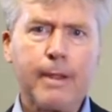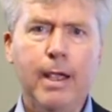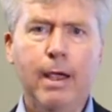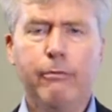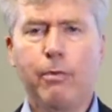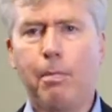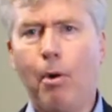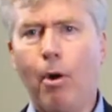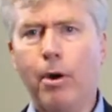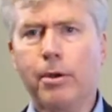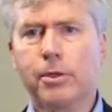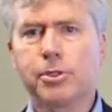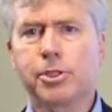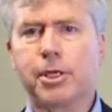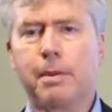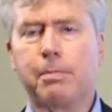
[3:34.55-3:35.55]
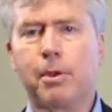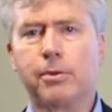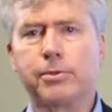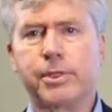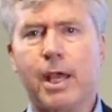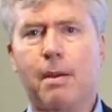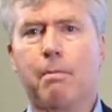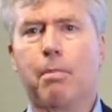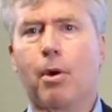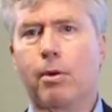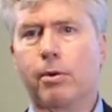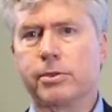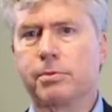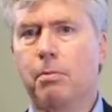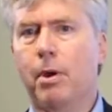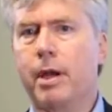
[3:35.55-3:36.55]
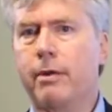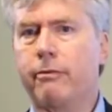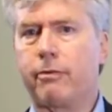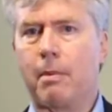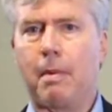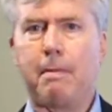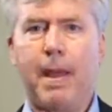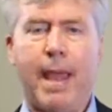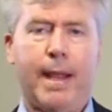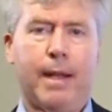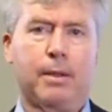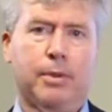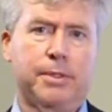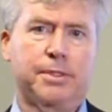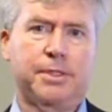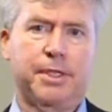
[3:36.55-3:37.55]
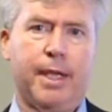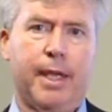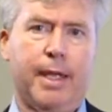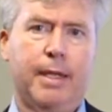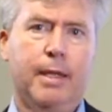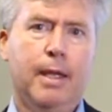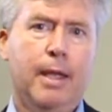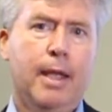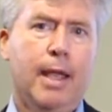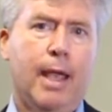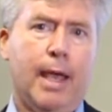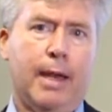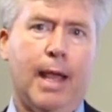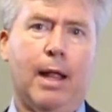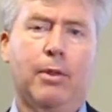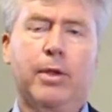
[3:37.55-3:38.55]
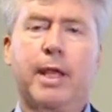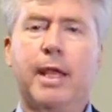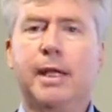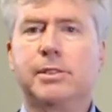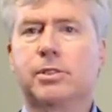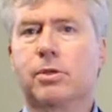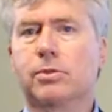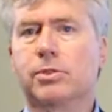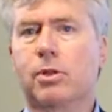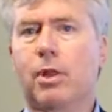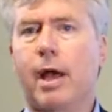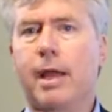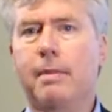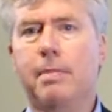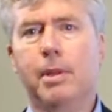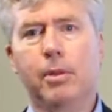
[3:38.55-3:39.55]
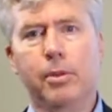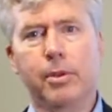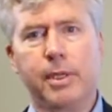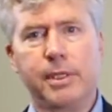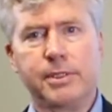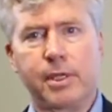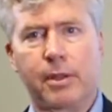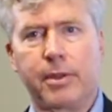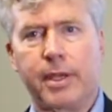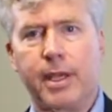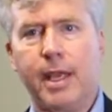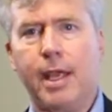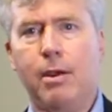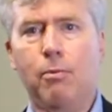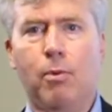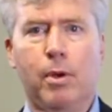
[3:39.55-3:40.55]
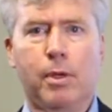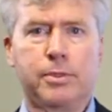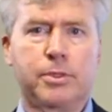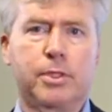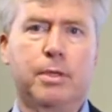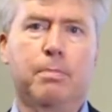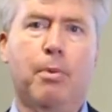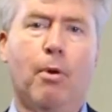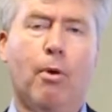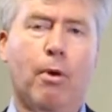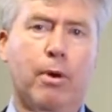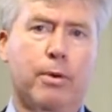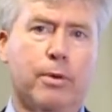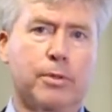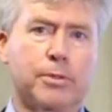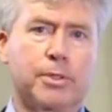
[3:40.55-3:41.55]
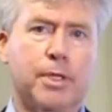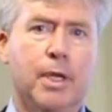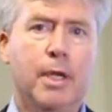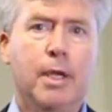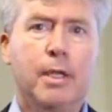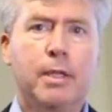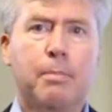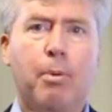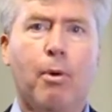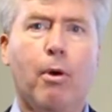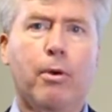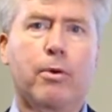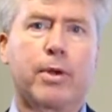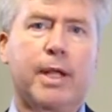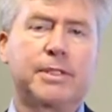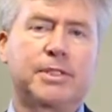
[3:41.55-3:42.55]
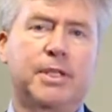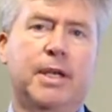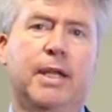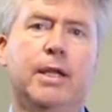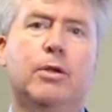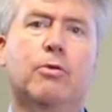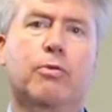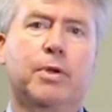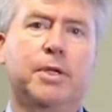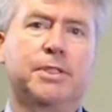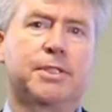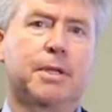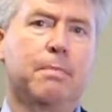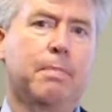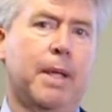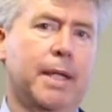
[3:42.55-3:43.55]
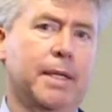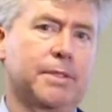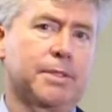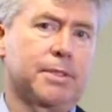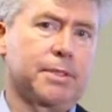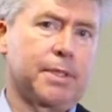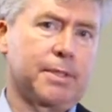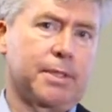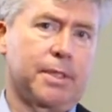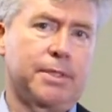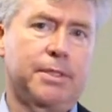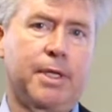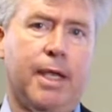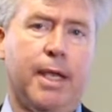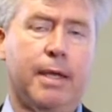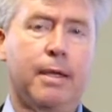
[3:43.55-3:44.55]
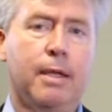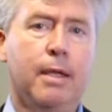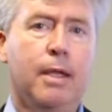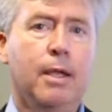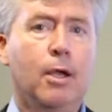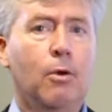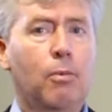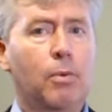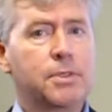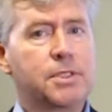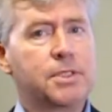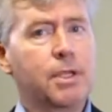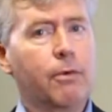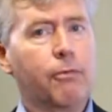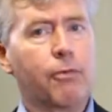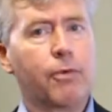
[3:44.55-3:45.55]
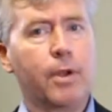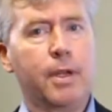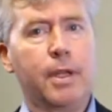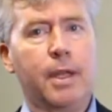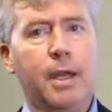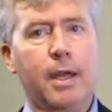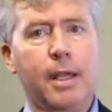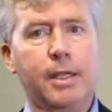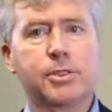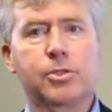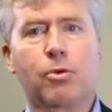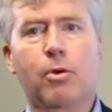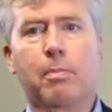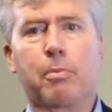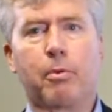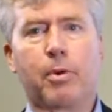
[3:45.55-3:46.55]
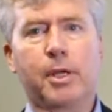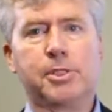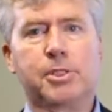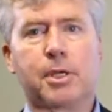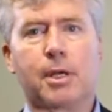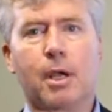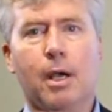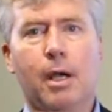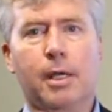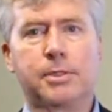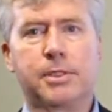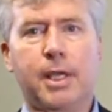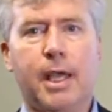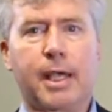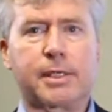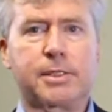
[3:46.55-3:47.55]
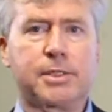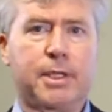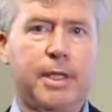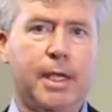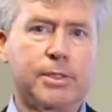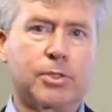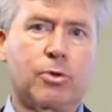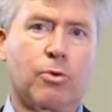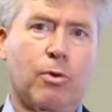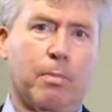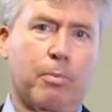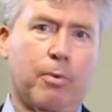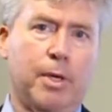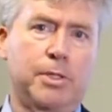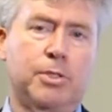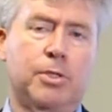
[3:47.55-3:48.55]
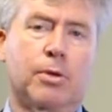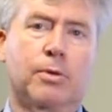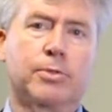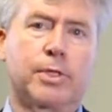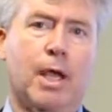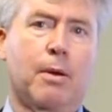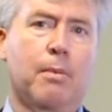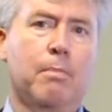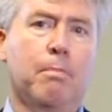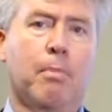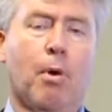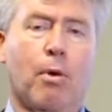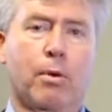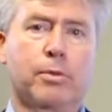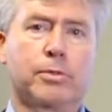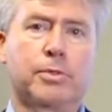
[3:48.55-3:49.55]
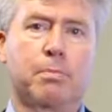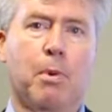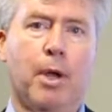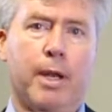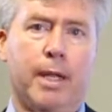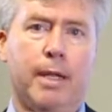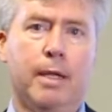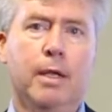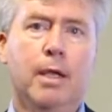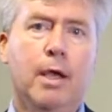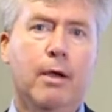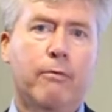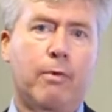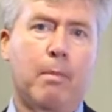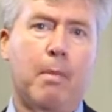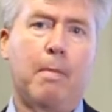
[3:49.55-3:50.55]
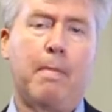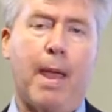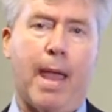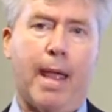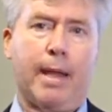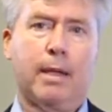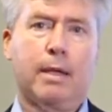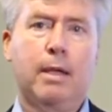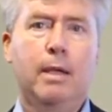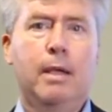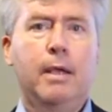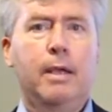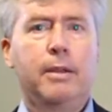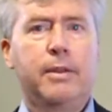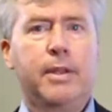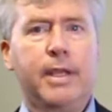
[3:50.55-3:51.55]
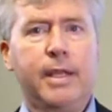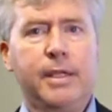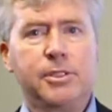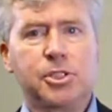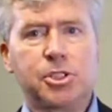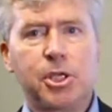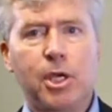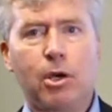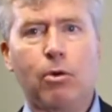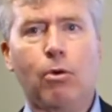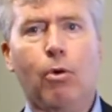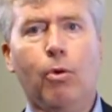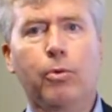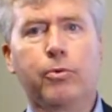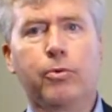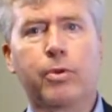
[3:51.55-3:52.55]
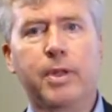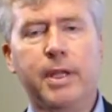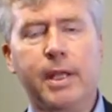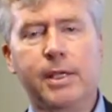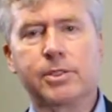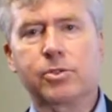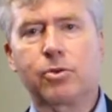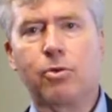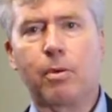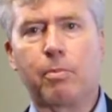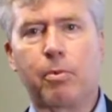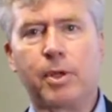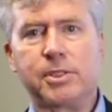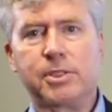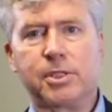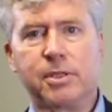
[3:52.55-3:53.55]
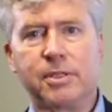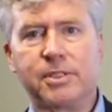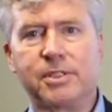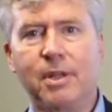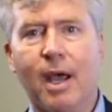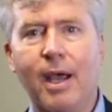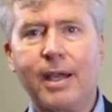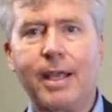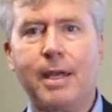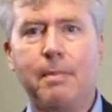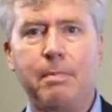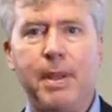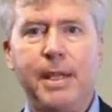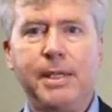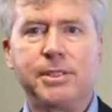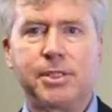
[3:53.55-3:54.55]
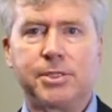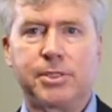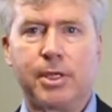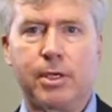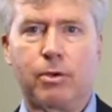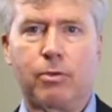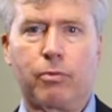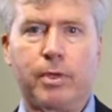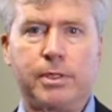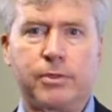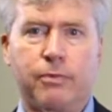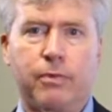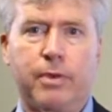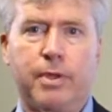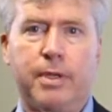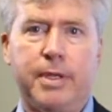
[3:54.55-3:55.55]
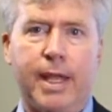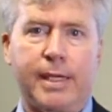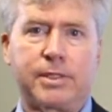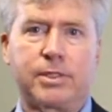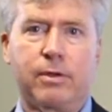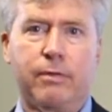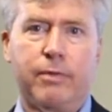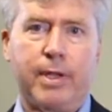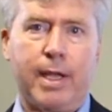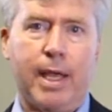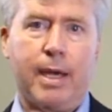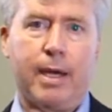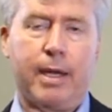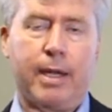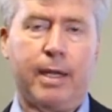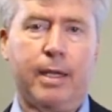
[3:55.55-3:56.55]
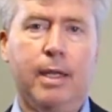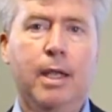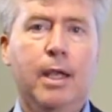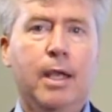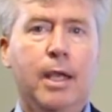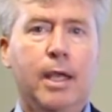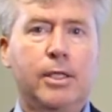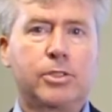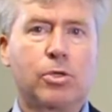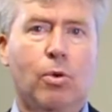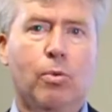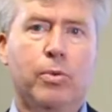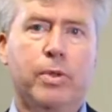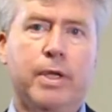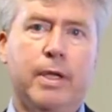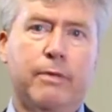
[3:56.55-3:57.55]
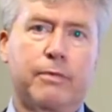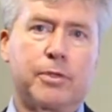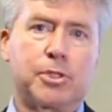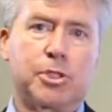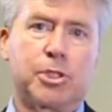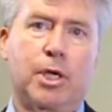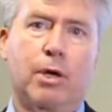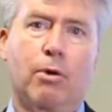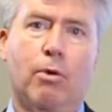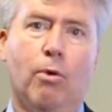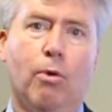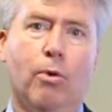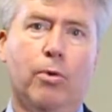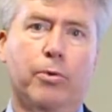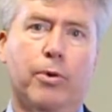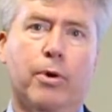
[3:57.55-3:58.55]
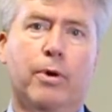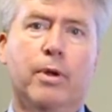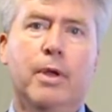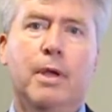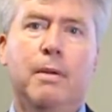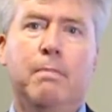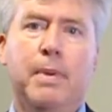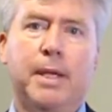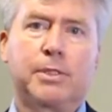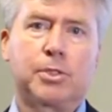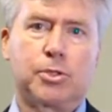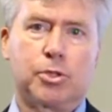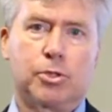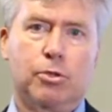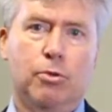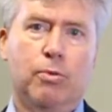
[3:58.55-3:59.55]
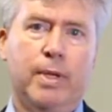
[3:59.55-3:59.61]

If a partnership goes out and borrows money from a bank, let's say, and allocates those liabilities on the K-1 to the partner gets an increase in basis, as I said. What's different in an S corporation context, the S corporation goes out and borrows money from a bank. The shareholder in the S corporation does not get a basis increase for the debts of the entity. It's only if the shareholder makes a true